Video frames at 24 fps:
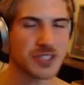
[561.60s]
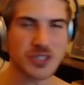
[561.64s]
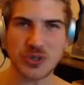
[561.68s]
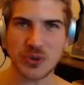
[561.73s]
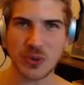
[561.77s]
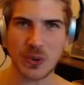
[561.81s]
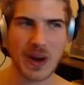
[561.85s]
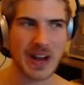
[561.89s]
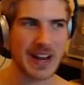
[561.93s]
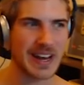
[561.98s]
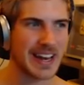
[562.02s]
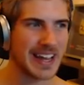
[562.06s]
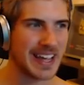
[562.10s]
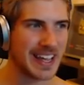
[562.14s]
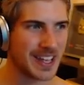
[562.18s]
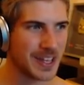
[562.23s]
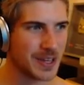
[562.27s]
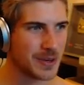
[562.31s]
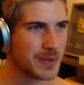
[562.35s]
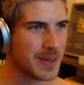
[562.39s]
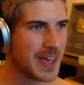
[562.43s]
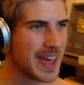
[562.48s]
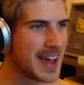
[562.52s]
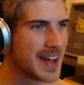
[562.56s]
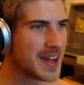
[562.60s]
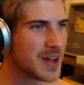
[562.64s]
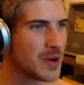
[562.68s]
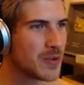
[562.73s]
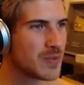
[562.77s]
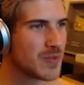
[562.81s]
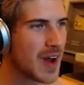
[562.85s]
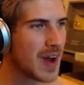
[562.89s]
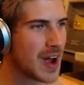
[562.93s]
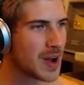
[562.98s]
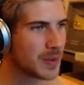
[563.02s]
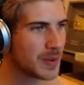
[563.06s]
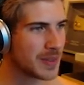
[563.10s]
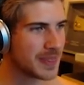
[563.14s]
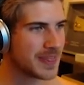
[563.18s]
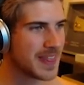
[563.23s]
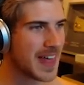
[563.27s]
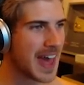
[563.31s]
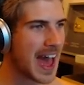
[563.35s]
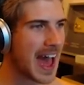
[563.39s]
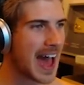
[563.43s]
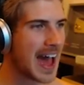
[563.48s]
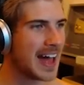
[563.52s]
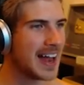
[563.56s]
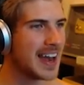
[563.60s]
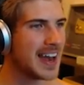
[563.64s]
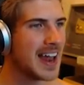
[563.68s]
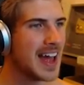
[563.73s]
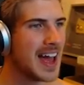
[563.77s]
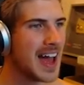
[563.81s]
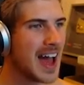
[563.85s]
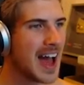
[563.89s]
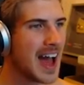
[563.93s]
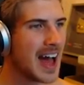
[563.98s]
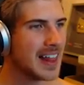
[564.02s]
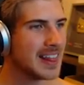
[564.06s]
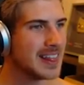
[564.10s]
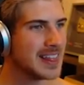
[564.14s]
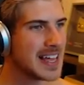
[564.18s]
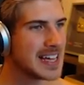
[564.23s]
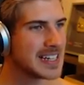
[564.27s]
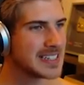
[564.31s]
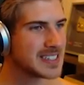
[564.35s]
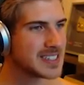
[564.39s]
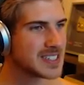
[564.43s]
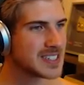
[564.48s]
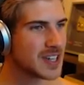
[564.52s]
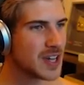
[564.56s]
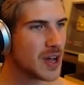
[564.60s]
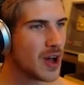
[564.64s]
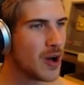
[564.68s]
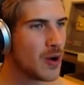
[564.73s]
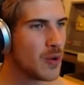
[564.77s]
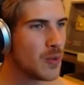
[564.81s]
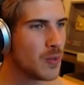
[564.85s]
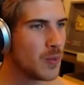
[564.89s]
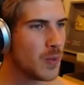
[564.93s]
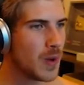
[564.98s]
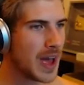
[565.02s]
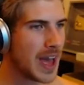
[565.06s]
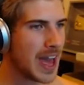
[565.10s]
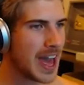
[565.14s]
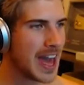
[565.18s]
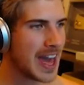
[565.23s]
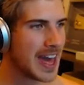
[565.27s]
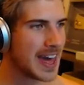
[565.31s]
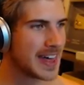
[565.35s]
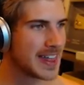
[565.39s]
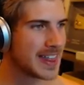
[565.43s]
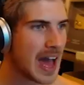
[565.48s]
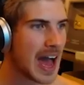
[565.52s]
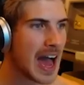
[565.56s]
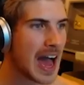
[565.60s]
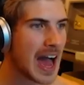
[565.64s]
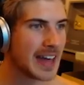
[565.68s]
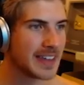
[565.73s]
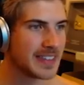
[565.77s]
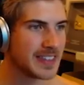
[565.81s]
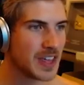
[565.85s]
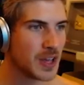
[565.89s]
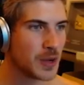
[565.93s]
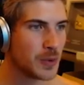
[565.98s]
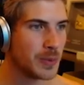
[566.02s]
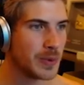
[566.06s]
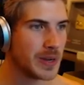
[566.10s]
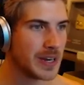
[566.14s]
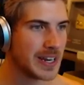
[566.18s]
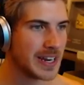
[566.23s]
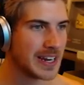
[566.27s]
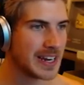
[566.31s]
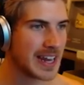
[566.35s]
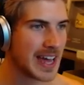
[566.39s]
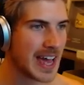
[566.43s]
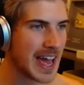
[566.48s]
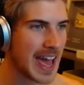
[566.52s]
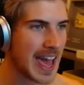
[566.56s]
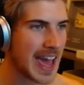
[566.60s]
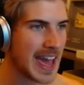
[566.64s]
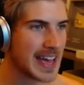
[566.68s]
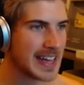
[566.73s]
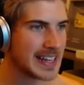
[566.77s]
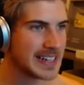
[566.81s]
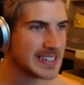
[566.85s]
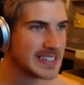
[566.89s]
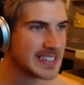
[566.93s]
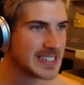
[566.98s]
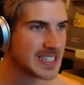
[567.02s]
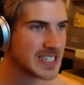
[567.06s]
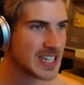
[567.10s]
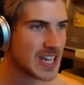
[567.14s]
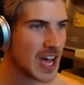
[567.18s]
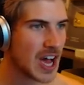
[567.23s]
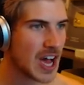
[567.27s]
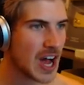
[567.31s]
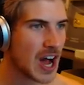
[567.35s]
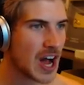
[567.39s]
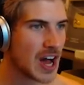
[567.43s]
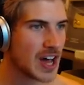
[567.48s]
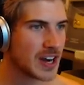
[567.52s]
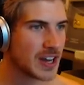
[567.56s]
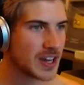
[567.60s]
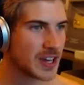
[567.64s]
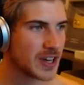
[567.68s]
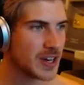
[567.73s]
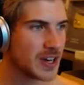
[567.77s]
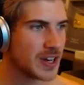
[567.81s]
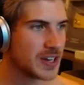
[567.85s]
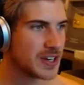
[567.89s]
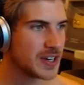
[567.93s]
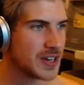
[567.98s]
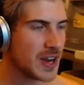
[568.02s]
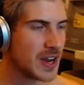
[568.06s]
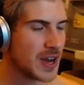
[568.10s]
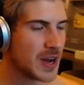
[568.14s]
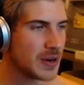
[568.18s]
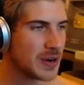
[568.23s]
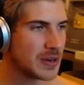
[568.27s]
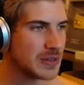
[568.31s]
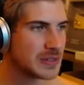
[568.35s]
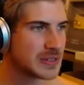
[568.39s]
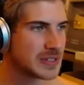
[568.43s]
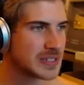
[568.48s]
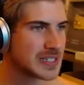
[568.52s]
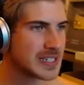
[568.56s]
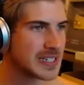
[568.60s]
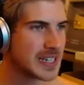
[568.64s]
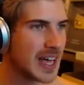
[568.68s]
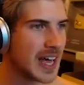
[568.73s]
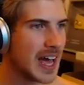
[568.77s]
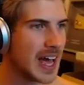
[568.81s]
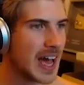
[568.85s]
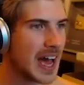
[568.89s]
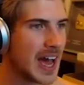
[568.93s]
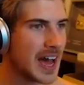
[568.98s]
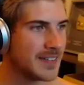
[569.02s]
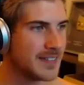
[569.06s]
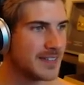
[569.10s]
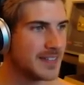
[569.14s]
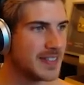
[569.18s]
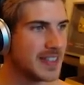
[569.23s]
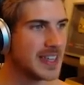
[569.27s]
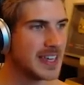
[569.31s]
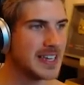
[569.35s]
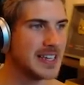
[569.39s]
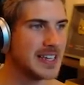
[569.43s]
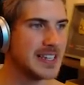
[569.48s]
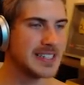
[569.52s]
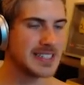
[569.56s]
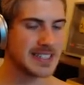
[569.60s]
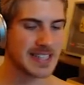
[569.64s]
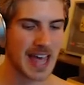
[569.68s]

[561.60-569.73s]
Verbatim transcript: training. You can't go wrong with that. Let's go with... I think we need to end on a good note of these